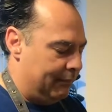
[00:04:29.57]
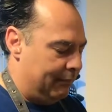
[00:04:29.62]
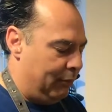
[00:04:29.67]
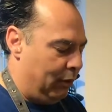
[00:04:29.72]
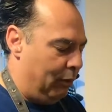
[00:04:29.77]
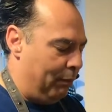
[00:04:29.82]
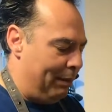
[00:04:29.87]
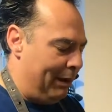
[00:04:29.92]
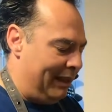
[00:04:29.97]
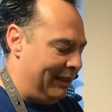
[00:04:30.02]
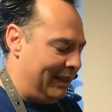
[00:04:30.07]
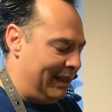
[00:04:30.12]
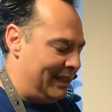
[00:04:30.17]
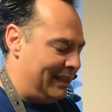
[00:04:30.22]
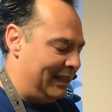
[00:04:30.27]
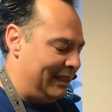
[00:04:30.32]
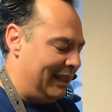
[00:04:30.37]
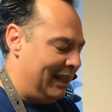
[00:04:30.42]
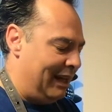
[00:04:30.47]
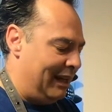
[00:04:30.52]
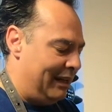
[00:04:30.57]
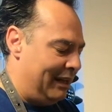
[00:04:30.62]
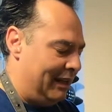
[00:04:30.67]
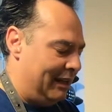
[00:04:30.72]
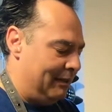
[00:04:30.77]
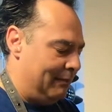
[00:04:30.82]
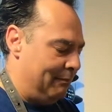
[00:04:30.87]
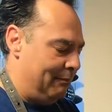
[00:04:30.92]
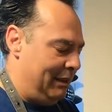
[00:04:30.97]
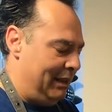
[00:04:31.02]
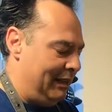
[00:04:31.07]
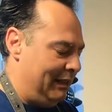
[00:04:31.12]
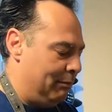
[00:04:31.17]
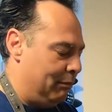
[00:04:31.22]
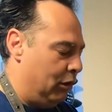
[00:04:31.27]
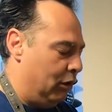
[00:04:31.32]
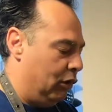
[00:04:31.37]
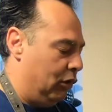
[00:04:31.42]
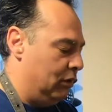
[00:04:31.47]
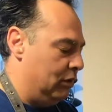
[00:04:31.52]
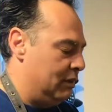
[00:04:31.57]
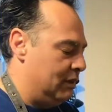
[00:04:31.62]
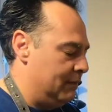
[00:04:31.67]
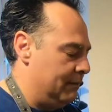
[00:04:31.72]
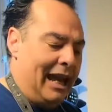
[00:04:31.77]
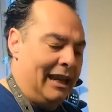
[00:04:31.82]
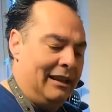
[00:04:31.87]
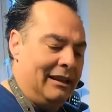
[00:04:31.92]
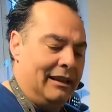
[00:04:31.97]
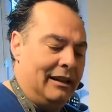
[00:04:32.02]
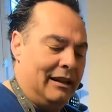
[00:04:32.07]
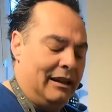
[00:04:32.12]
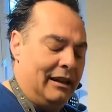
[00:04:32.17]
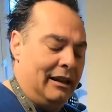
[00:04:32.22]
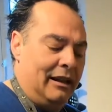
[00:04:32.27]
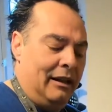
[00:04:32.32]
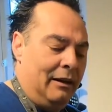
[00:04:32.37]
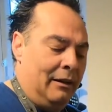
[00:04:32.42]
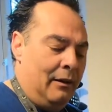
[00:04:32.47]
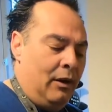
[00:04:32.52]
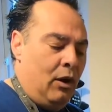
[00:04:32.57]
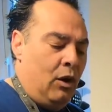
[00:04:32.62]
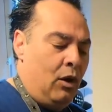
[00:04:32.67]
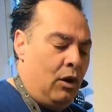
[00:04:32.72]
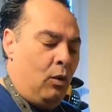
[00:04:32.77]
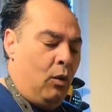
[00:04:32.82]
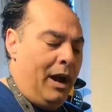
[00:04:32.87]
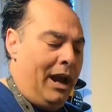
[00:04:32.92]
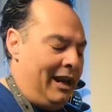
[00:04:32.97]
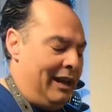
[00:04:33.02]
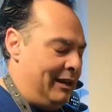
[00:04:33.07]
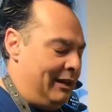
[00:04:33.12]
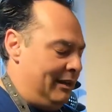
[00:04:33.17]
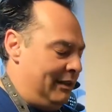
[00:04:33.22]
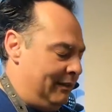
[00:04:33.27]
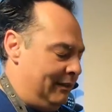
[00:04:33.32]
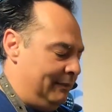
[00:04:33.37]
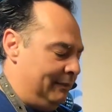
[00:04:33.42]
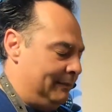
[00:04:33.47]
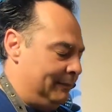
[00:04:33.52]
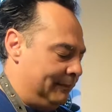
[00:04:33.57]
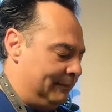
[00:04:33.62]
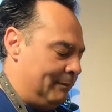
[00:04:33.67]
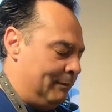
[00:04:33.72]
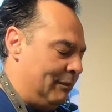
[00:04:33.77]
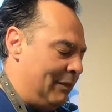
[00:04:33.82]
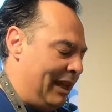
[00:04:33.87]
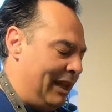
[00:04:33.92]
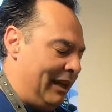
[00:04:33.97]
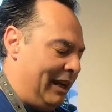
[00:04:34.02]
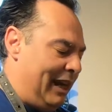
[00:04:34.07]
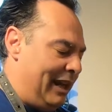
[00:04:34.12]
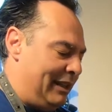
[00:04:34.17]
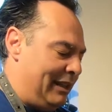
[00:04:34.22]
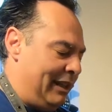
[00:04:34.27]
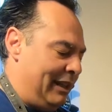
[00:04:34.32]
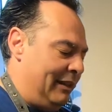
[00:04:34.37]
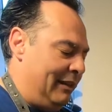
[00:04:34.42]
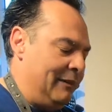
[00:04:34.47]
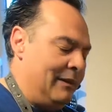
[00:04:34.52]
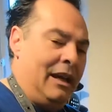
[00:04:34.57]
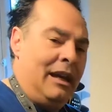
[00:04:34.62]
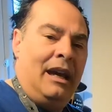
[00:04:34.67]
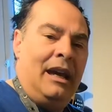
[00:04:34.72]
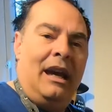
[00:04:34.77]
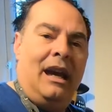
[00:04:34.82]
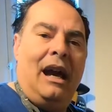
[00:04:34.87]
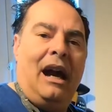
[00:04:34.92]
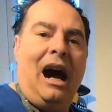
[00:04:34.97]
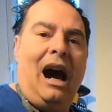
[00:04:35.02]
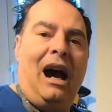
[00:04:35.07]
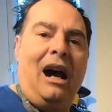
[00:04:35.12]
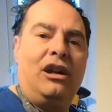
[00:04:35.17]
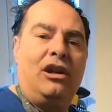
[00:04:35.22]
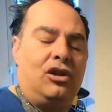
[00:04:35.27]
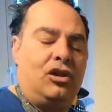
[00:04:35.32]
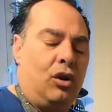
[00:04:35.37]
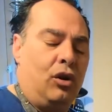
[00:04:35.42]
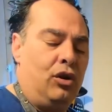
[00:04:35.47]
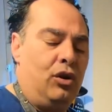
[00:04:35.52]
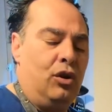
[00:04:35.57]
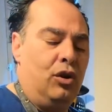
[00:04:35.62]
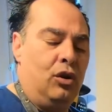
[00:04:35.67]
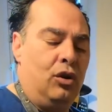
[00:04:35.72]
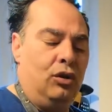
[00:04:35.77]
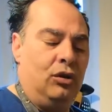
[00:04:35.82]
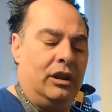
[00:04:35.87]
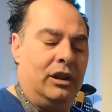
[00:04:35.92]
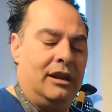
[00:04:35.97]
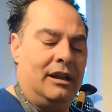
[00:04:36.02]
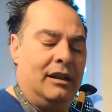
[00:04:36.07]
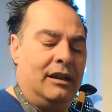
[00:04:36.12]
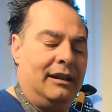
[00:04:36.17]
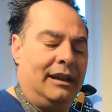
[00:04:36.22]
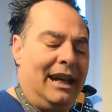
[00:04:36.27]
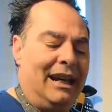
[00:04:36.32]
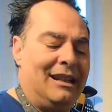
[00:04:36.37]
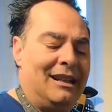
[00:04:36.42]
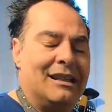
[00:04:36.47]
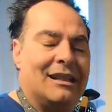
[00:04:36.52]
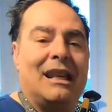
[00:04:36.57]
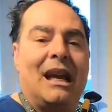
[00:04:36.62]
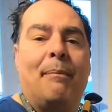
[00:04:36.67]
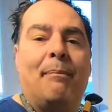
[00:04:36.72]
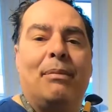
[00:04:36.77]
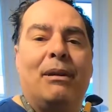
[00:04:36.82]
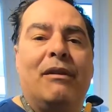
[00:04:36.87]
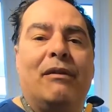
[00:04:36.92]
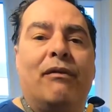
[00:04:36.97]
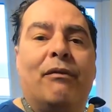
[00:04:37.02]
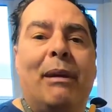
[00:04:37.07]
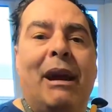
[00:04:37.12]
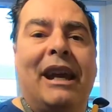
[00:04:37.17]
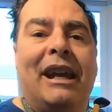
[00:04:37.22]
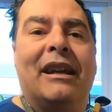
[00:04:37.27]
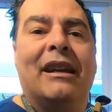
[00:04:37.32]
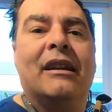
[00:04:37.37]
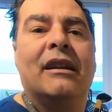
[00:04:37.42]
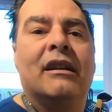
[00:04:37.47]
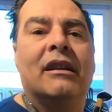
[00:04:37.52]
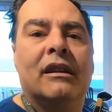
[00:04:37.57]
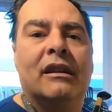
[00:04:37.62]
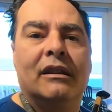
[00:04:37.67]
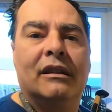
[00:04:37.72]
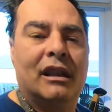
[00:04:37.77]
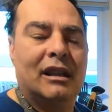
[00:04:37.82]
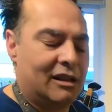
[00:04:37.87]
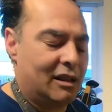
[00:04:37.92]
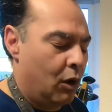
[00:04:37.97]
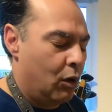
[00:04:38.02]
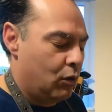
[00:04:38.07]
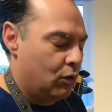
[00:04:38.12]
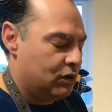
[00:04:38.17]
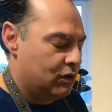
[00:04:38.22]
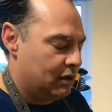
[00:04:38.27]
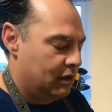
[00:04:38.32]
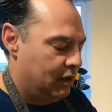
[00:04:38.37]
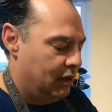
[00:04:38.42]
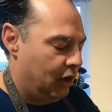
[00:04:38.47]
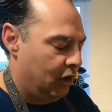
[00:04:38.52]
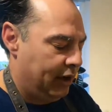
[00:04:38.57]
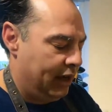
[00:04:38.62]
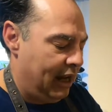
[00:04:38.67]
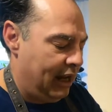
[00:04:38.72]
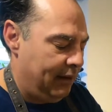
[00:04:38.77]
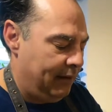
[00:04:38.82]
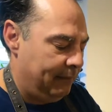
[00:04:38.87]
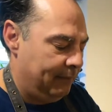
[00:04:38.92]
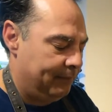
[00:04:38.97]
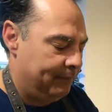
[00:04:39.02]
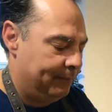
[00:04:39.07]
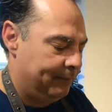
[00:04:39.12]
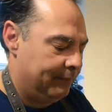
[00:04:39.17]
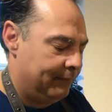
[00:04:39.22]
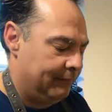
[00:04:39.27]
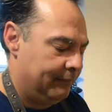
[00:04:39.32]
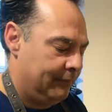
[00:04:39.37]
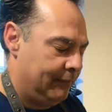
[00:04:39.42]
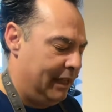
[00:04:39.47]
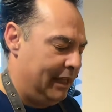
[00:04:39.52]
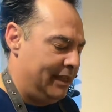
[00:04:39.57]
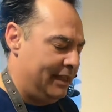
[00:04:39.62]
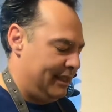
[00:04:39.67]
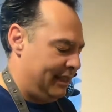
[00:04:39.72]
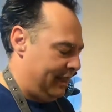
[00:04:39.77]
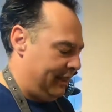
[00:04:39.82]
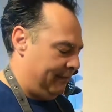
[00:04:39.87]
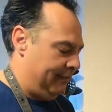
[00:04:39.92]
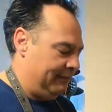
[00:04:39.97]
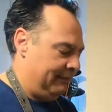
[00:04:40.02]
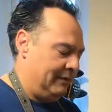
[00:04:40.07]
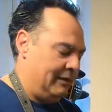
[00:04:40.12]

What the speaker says: polpette is Italian, meatballs, and when they're ready, I show you the next step if make the sauce. Okay, easy,